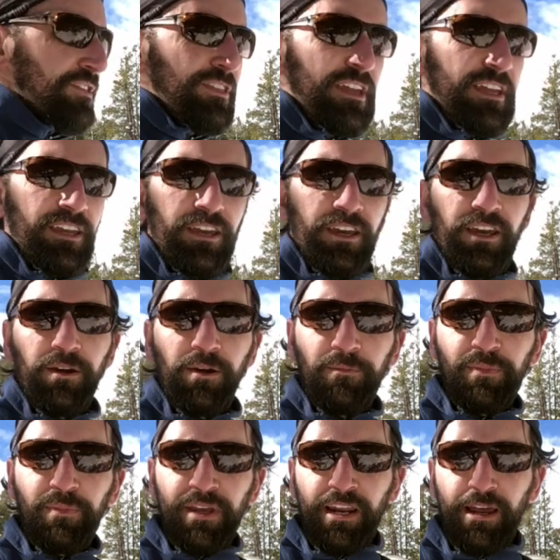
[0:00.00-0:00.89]
I think
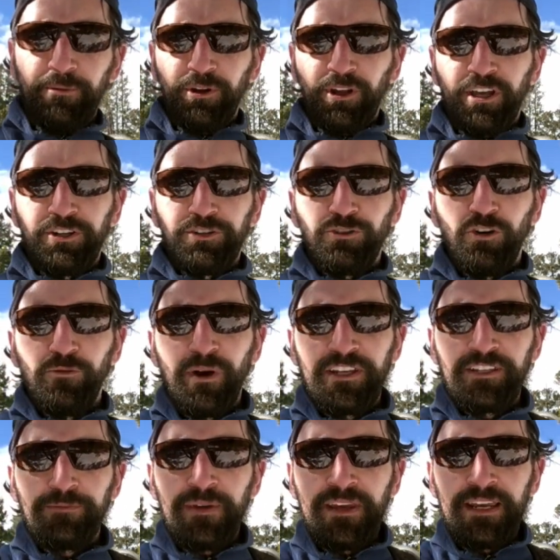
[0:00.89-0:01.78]
being able to control
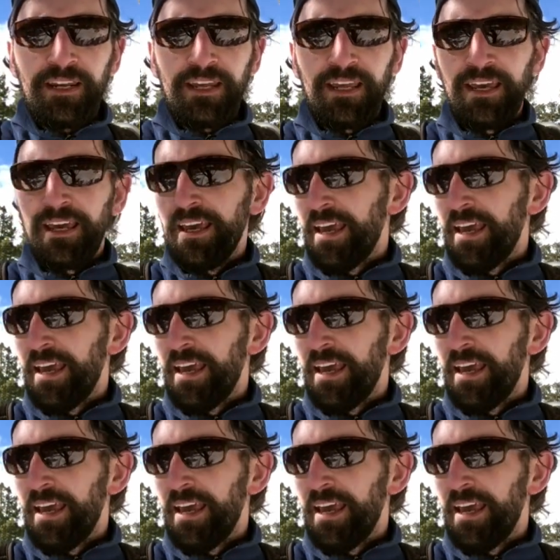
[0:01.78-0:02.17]
my speed